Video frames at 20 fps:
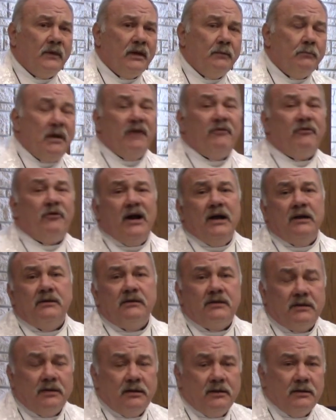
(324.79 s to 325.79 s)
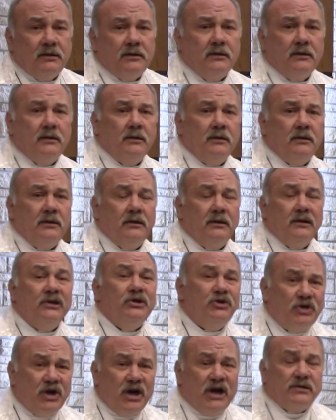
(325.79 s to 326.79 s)
My friends,
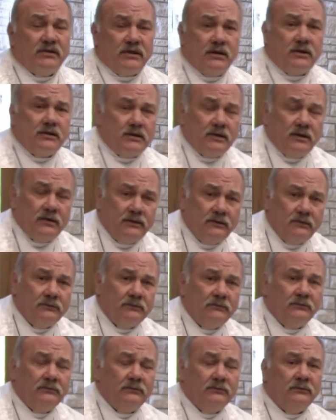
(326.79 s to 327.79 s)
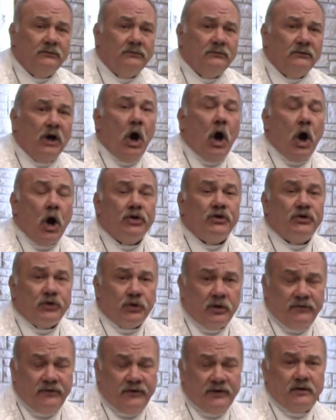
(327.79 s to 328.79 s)
Jesus, our
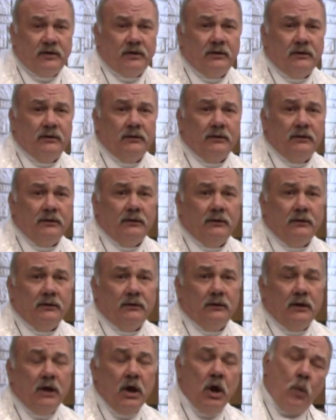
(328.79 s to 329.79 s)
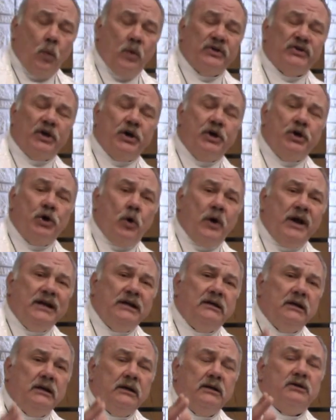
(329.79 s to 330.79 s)
servant, was
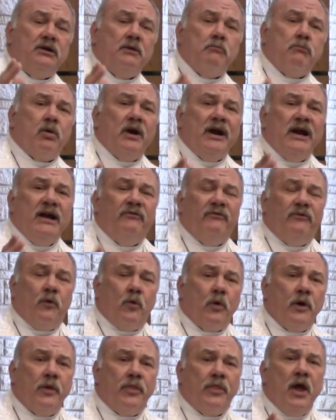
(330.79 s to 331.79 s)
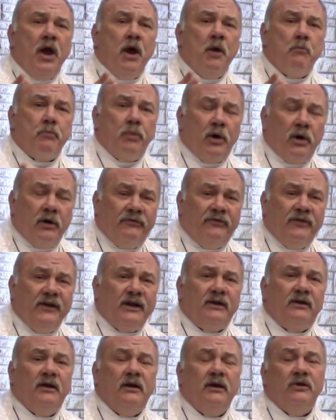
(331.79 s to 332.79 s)
anointed to bring forth
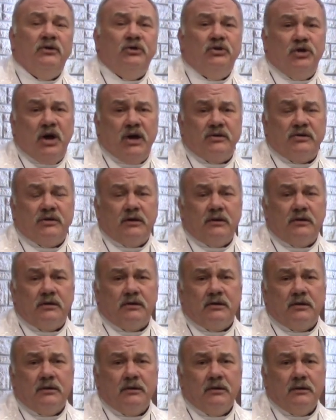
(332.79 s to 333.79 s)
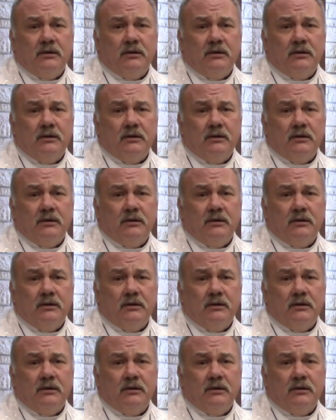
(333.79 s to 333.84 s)
perfect justice.